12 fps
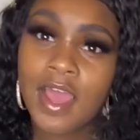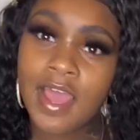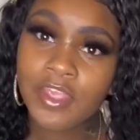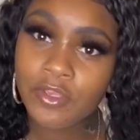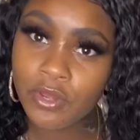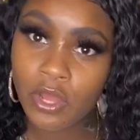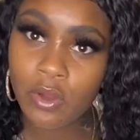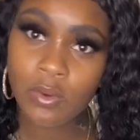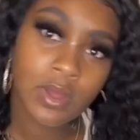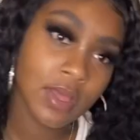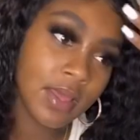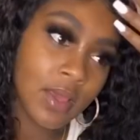you
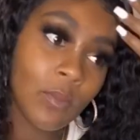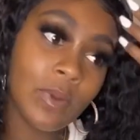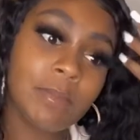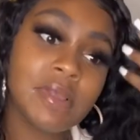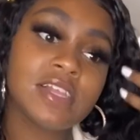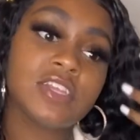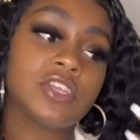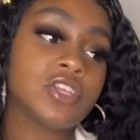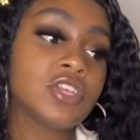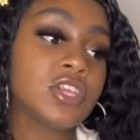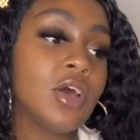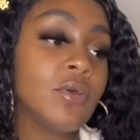know when business is
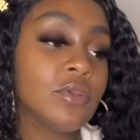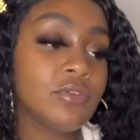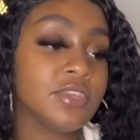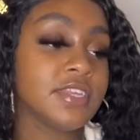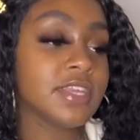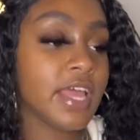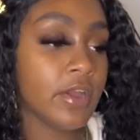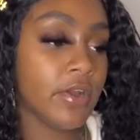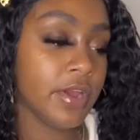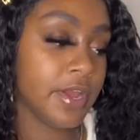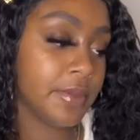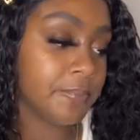slow, you just like all
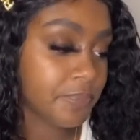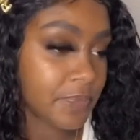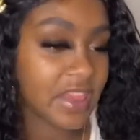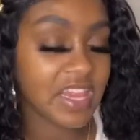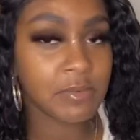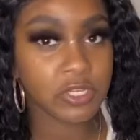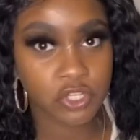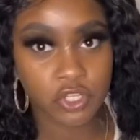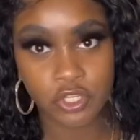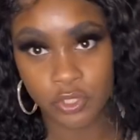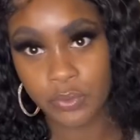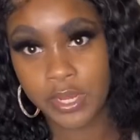right, let me just
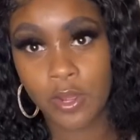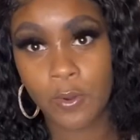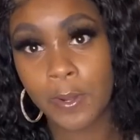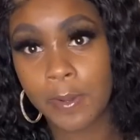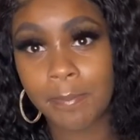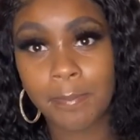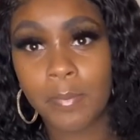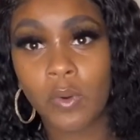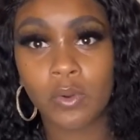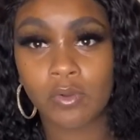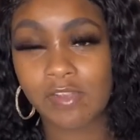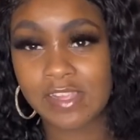slow down on the
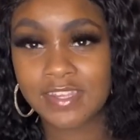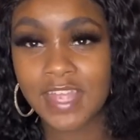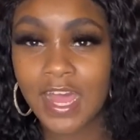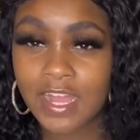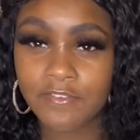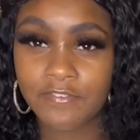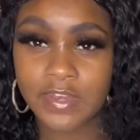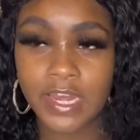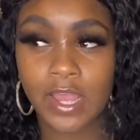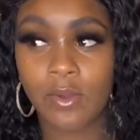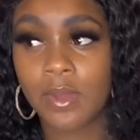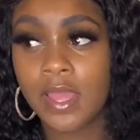on the restocking for
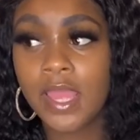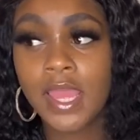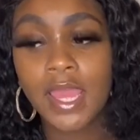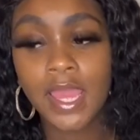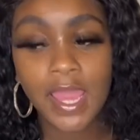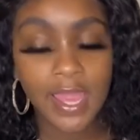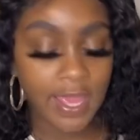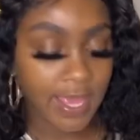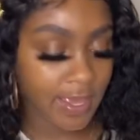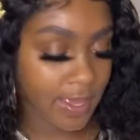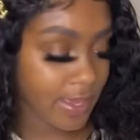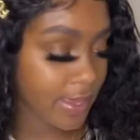now.
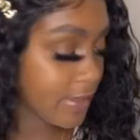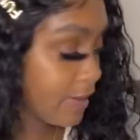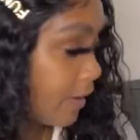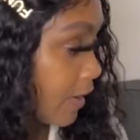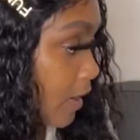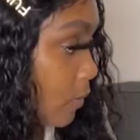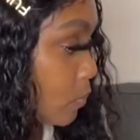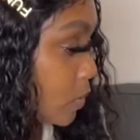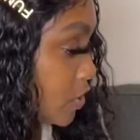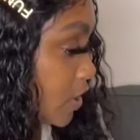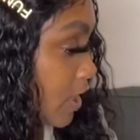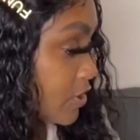And yeah,
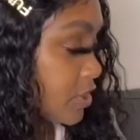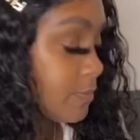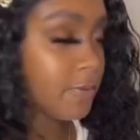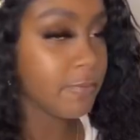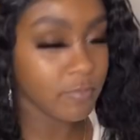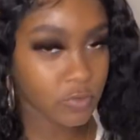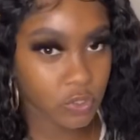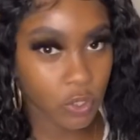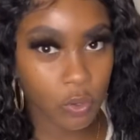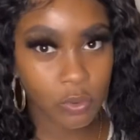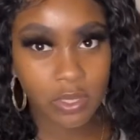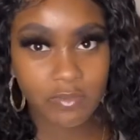which I should have been
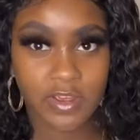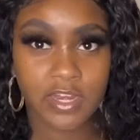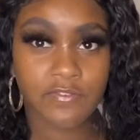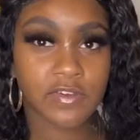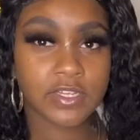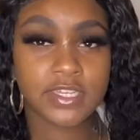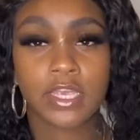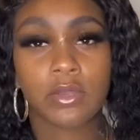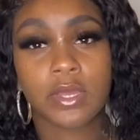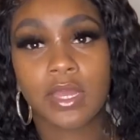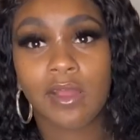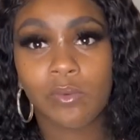totally ready for the sale
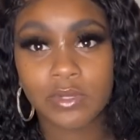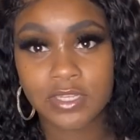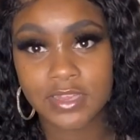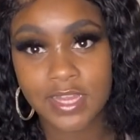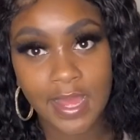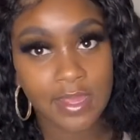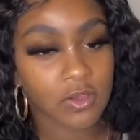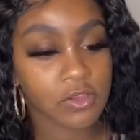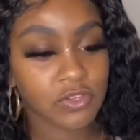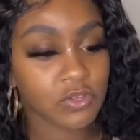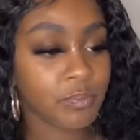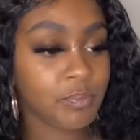and I was not, y'all.
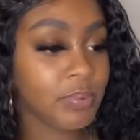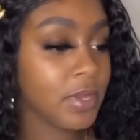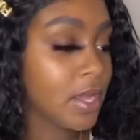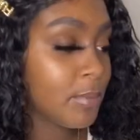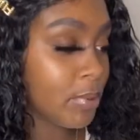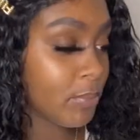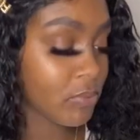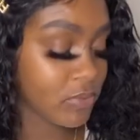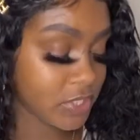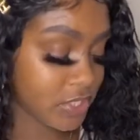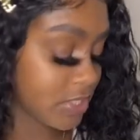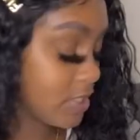So
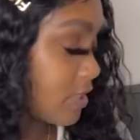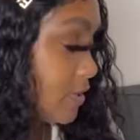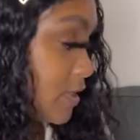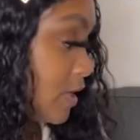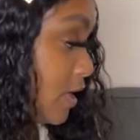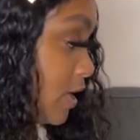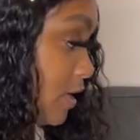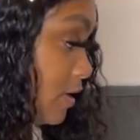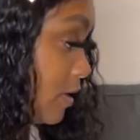preparation is the key.